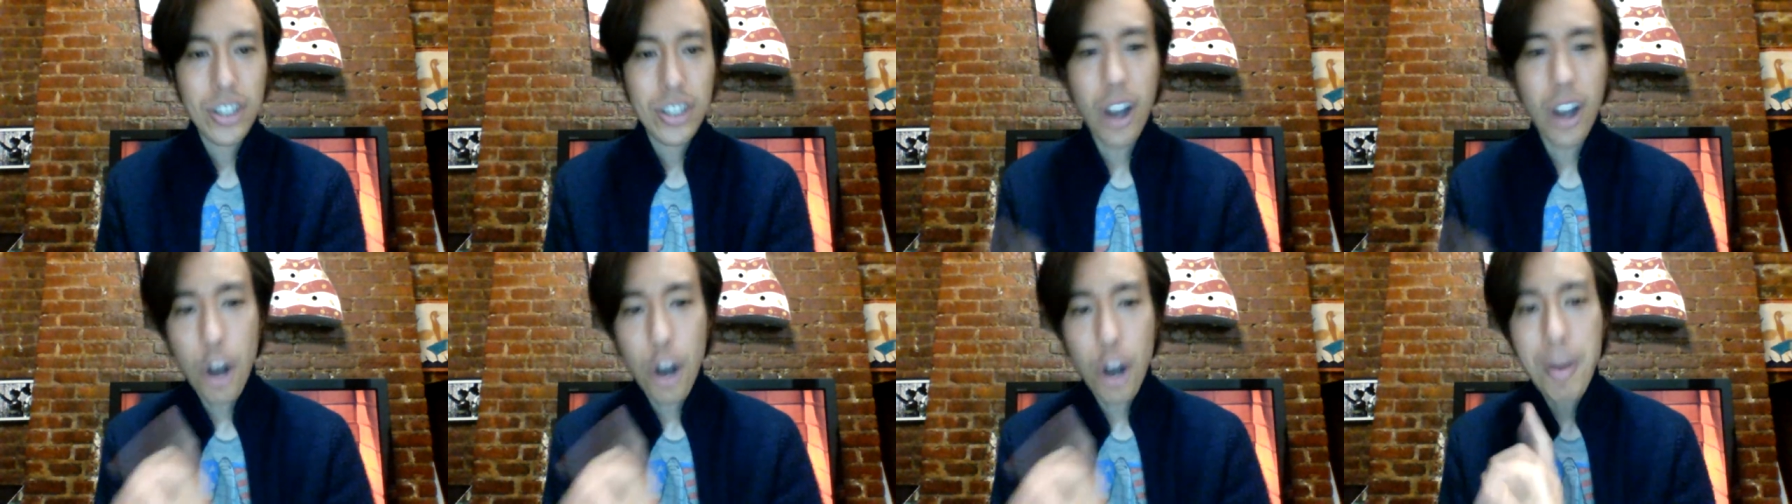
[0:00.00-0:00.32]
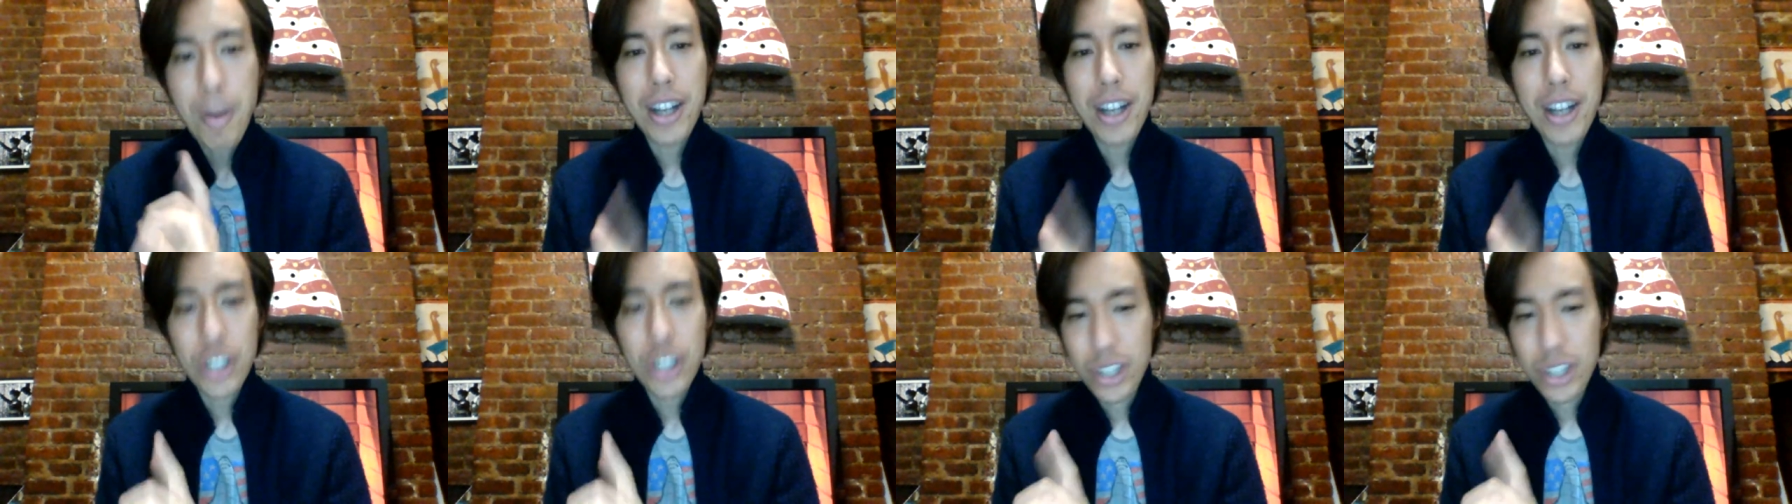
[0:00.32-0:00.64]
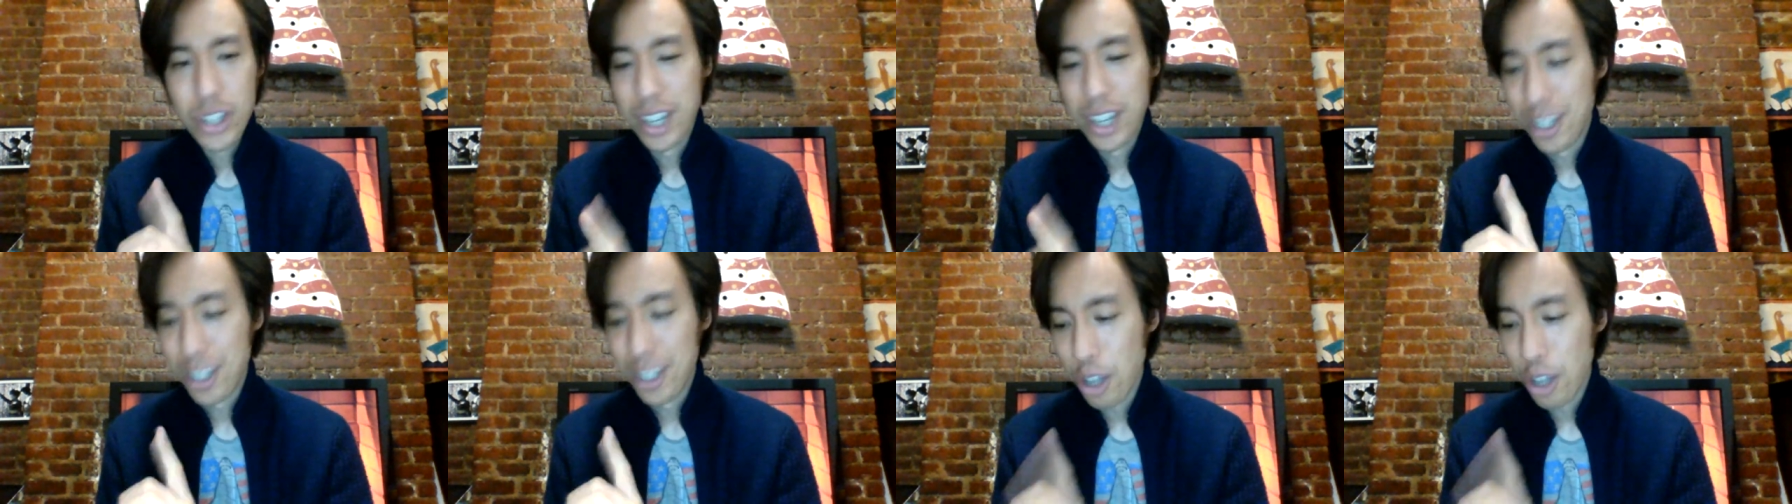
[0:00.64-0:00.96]
All my
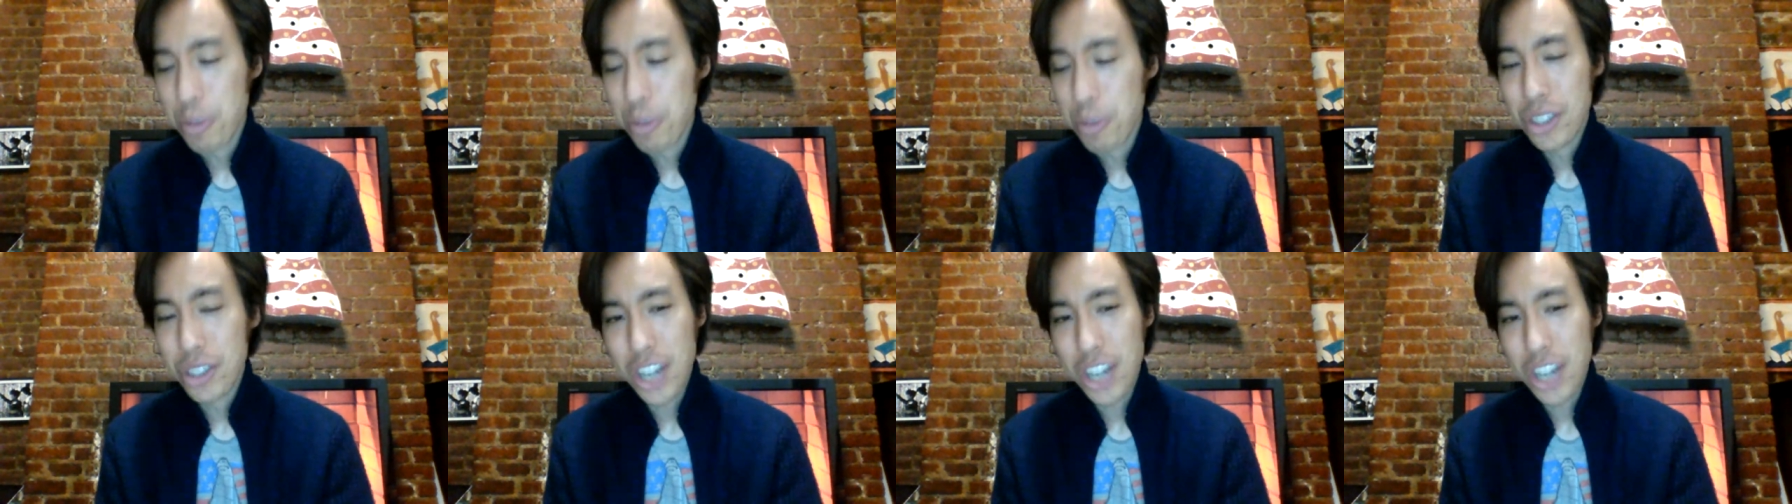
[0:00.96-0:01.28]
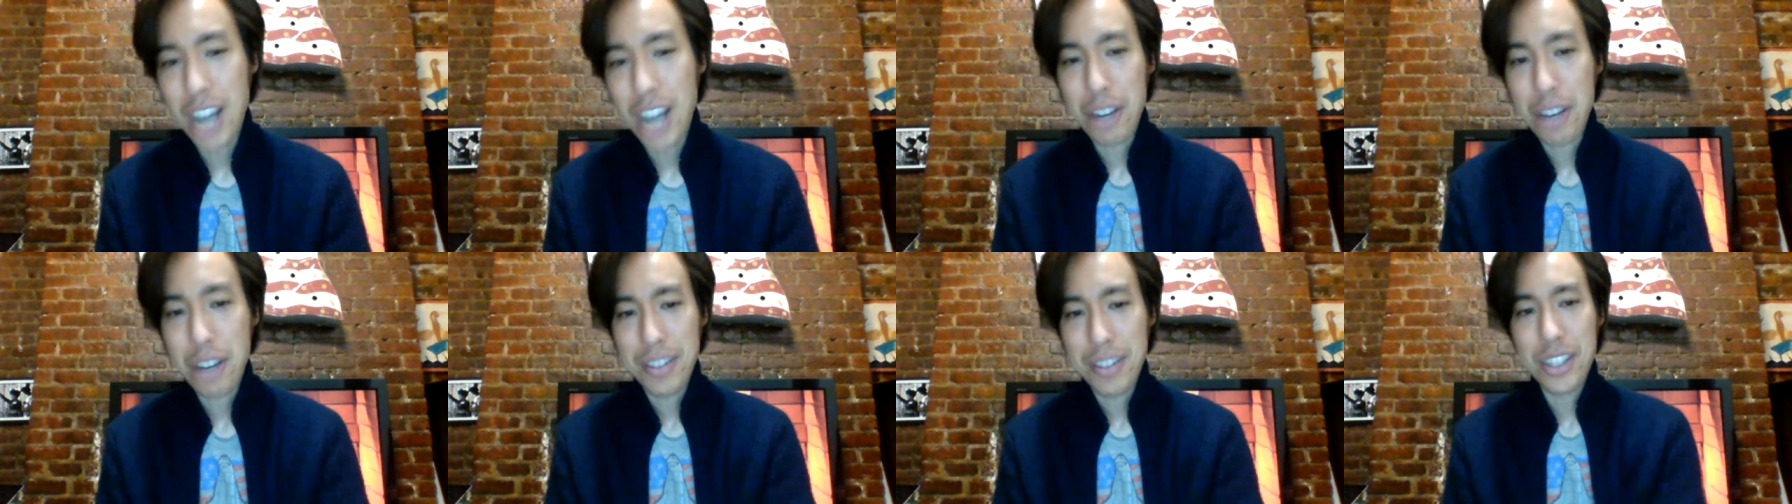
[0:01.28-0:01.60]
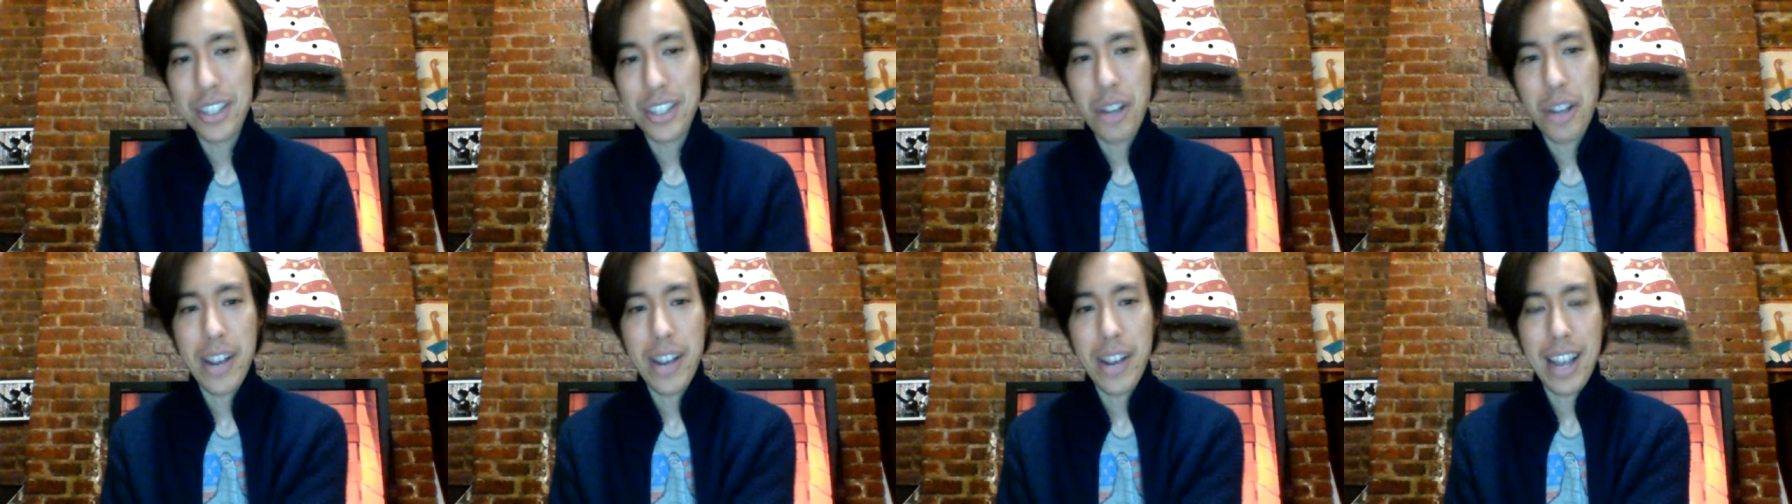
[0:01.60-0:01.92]
global geography
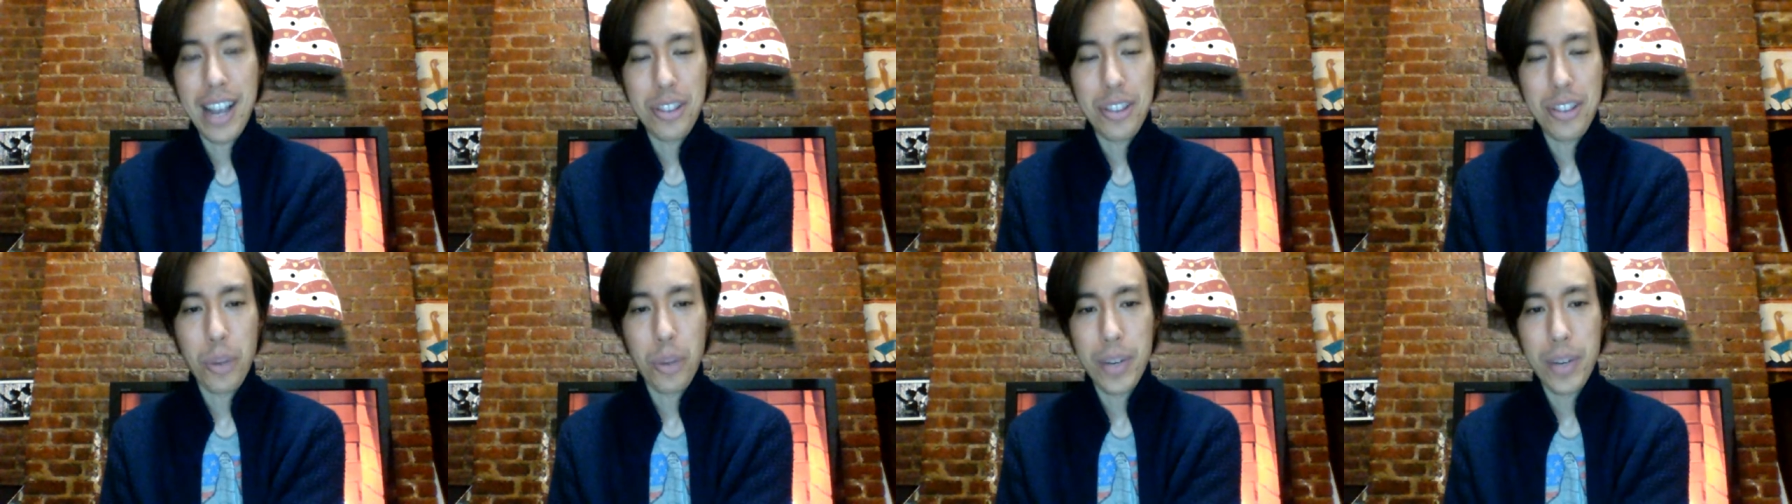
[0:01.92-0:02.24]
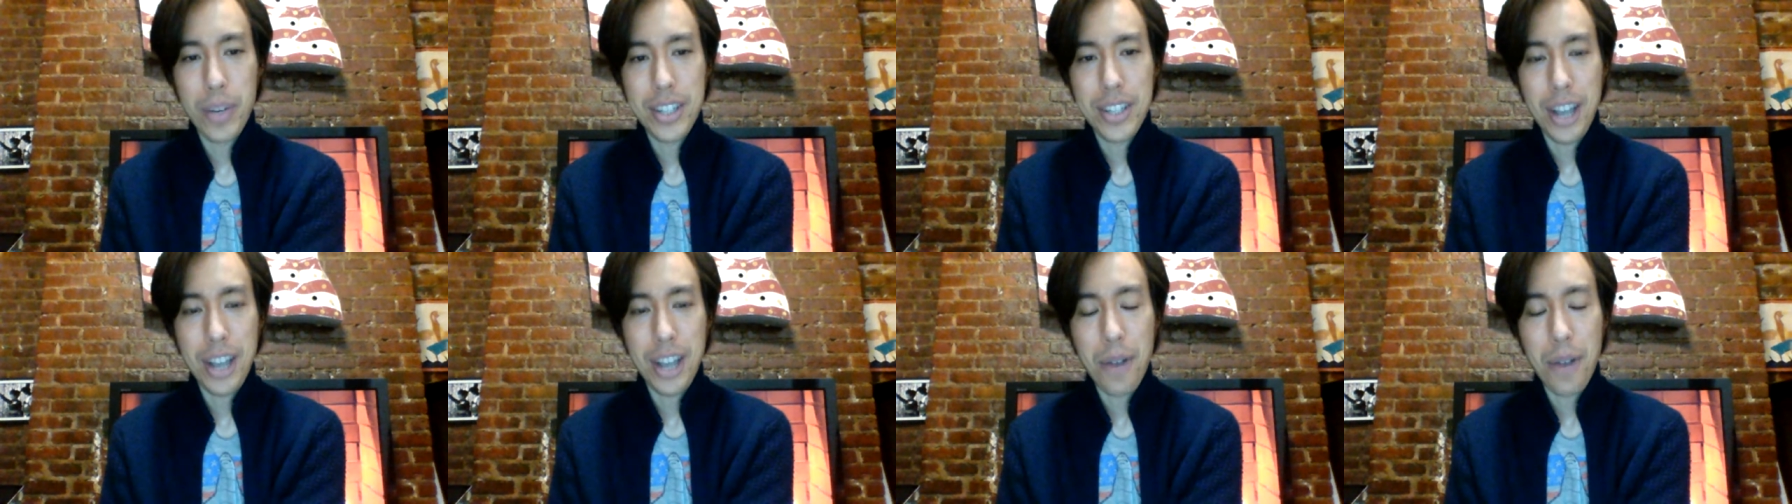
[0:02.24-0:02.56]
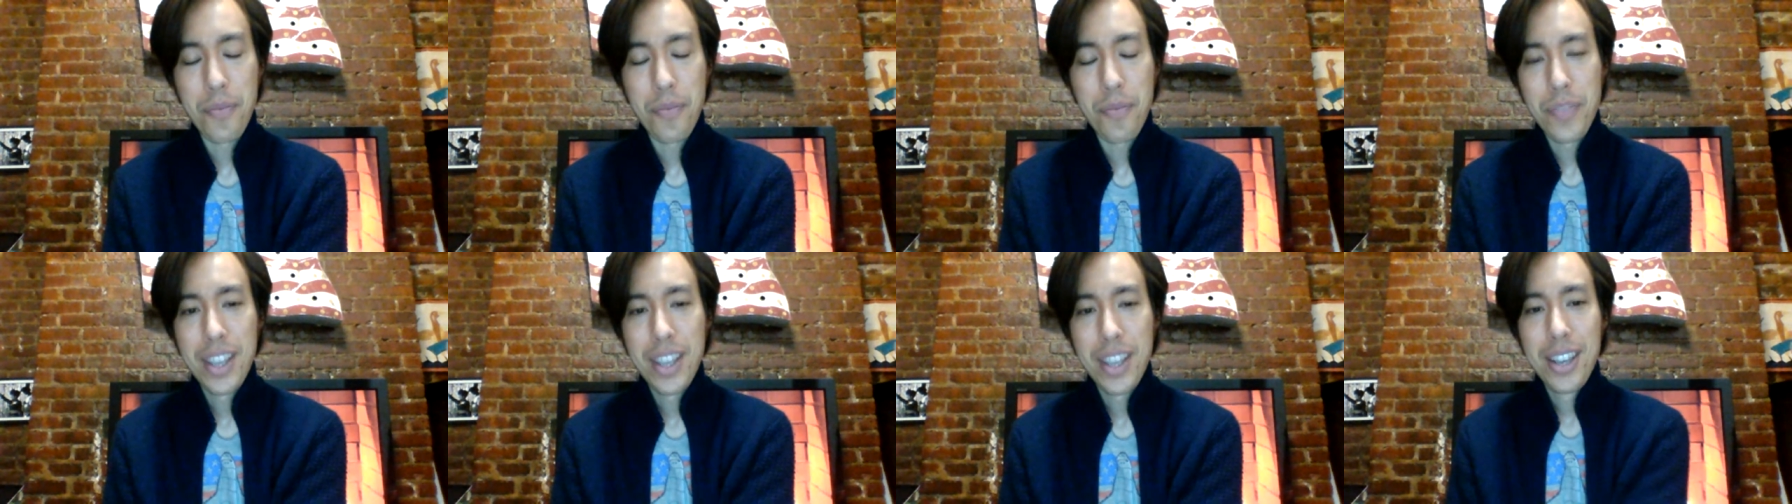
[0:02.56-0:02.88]
is going out the window